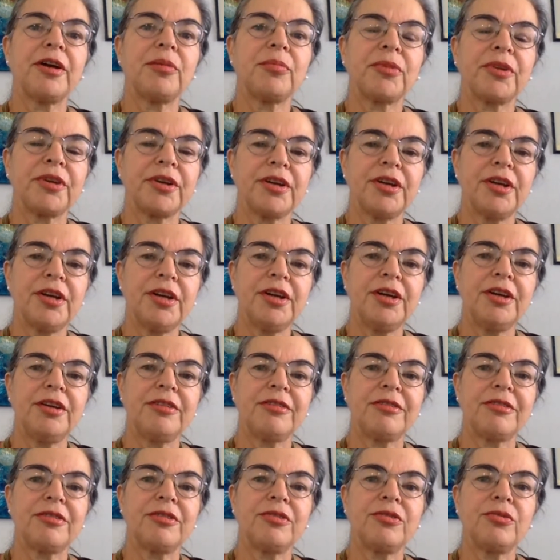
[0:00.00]
family
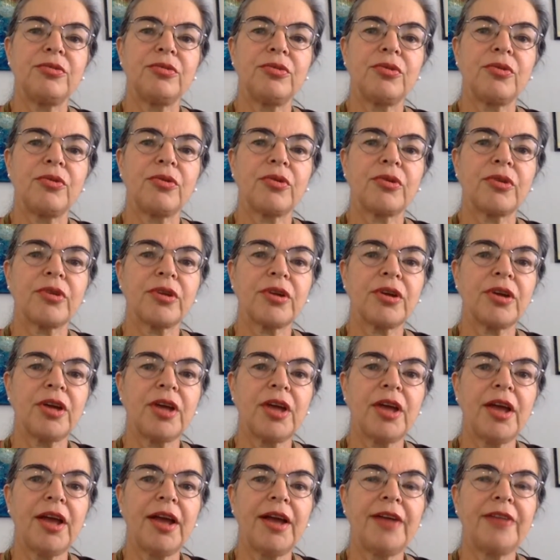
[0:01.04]
is in New York.
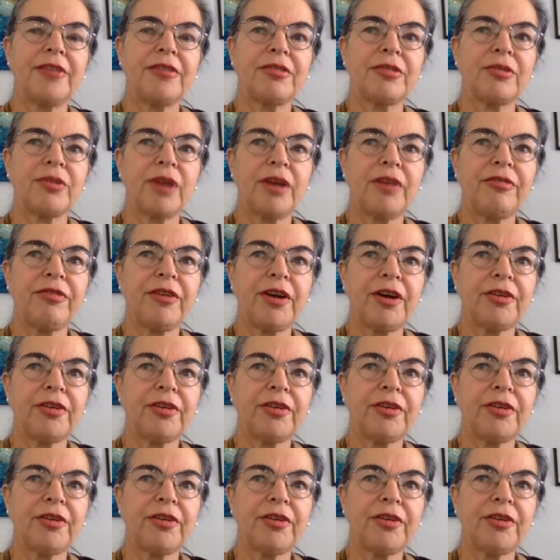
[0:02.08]
And so I